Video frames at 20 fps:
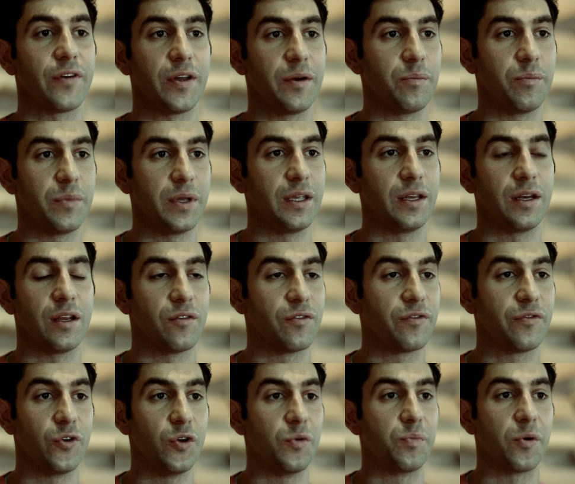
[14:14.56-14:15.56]
and meat and
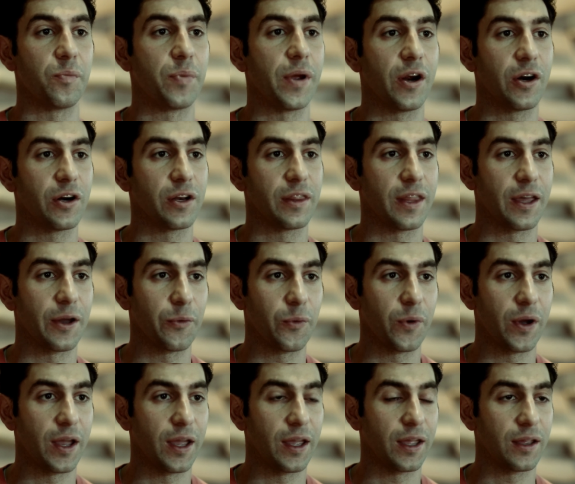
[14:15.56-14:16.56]
food prepared in that
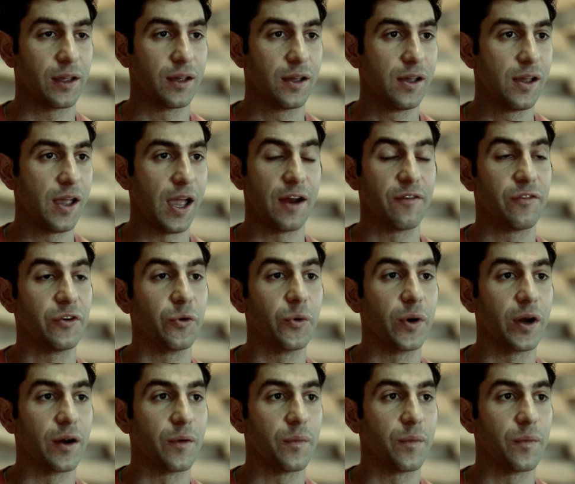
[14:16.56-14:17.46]
way everywhere?